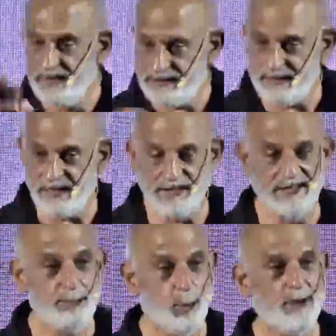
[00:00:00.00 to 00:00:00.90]
the States
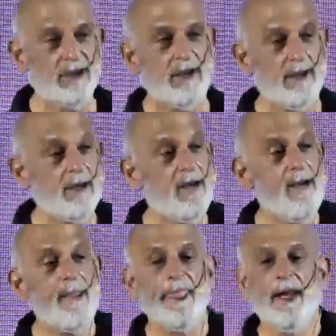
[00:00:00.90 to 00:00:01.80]
is booming,
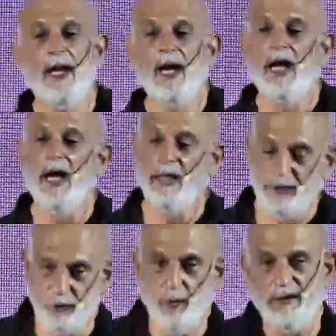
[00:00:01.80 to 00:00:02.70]
and
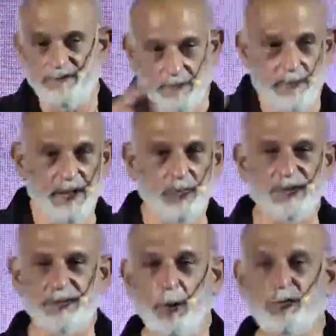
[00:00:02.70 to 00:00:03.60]
you are familiar
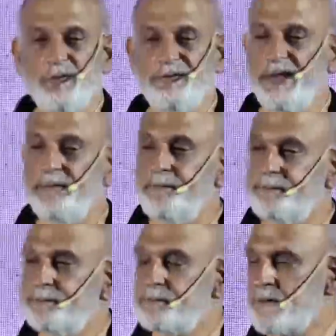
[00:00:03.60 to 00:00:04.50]
with most of
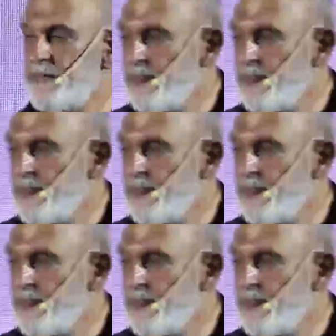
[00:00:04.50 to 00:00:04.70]
them.